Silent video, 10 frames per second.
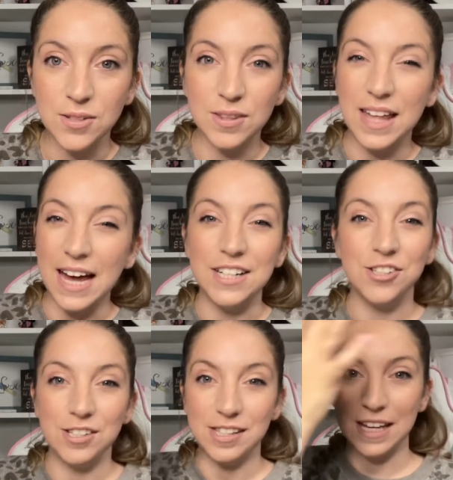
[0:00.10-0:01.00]
that is
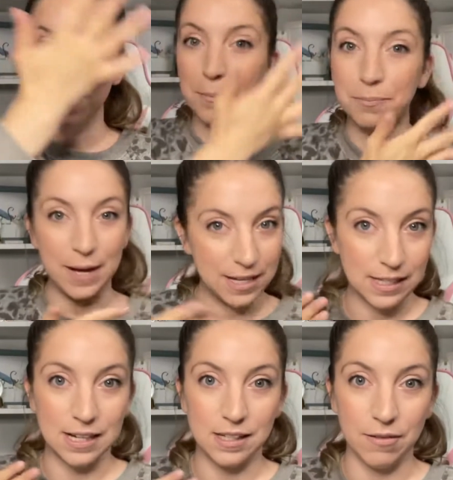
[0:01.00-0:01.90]
just like the
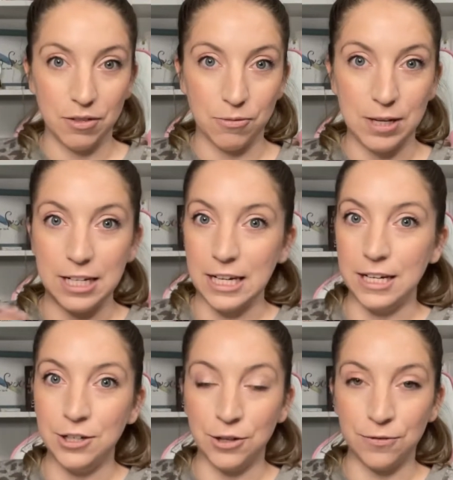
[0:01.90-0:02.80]
basics of 3D,
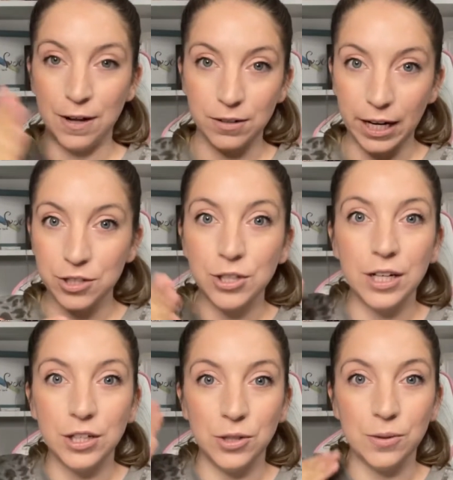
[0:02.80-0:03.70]
your
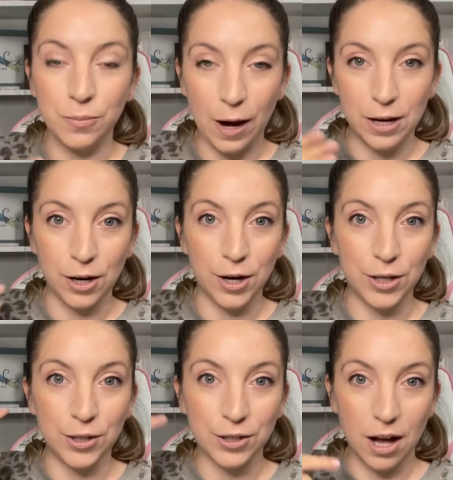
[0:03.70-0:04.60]
foundation, your brightener,
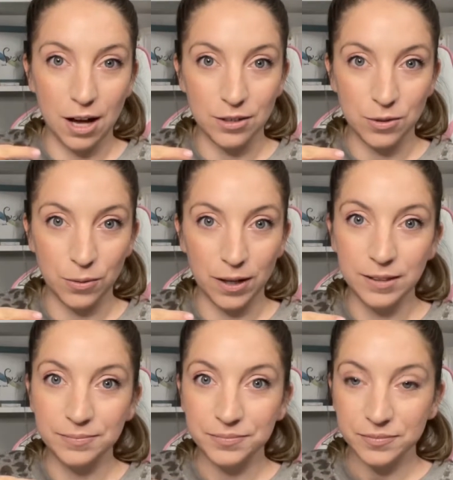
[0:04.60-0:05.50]
your contour,
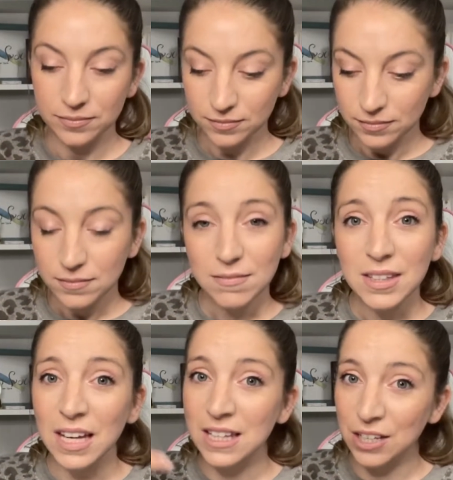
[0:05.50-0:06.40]

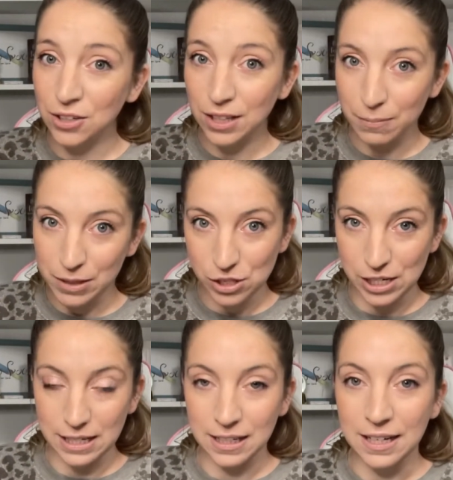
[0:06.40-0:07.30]
and then your lip and
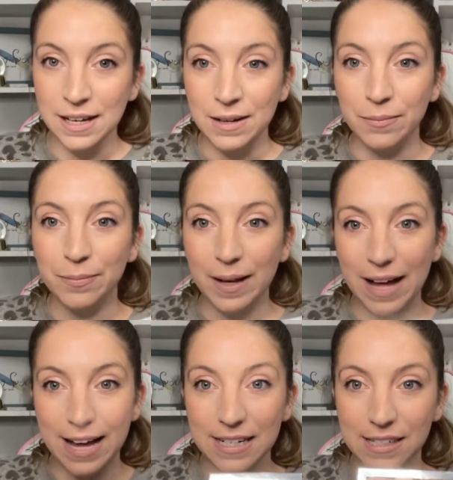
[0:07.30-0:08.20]
cheek.
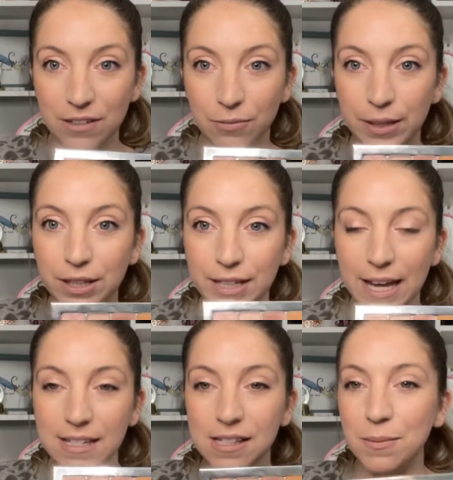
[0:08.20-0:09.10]
But if we look
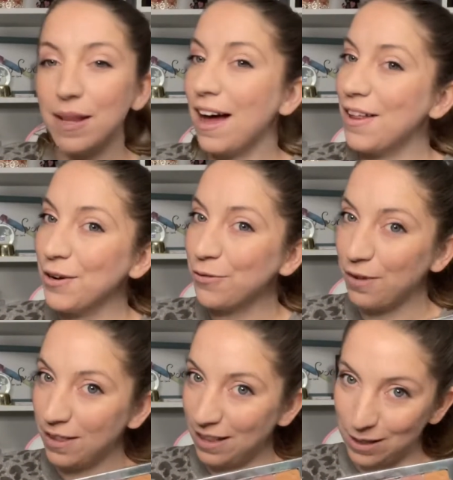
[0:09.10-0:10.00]
at some of the other
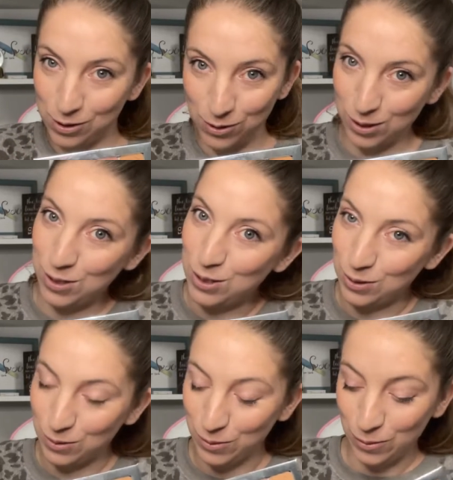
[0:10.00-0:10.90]
fun things you can
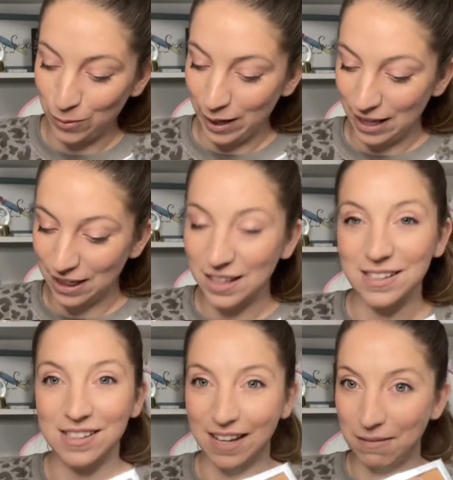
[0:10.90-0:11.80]
do with Seint